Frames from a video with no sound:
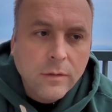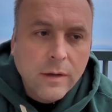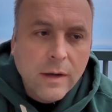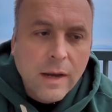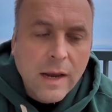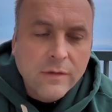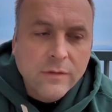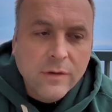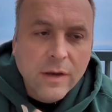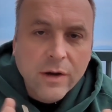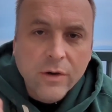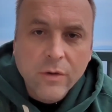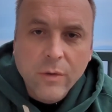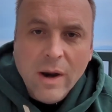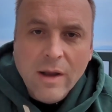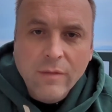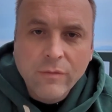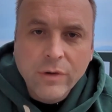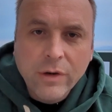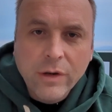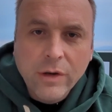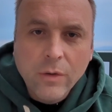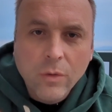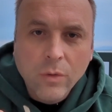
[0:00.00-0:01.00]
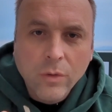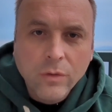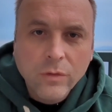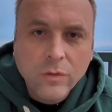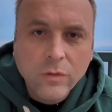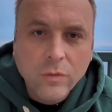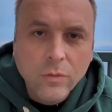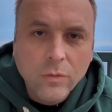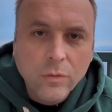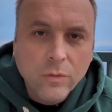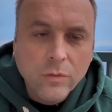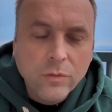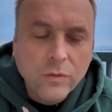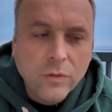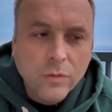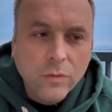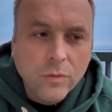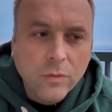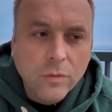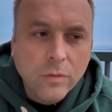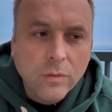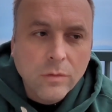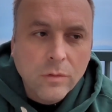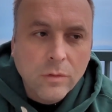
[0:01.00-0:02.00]
anti-gravity or
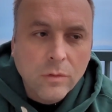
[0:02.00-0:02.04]
to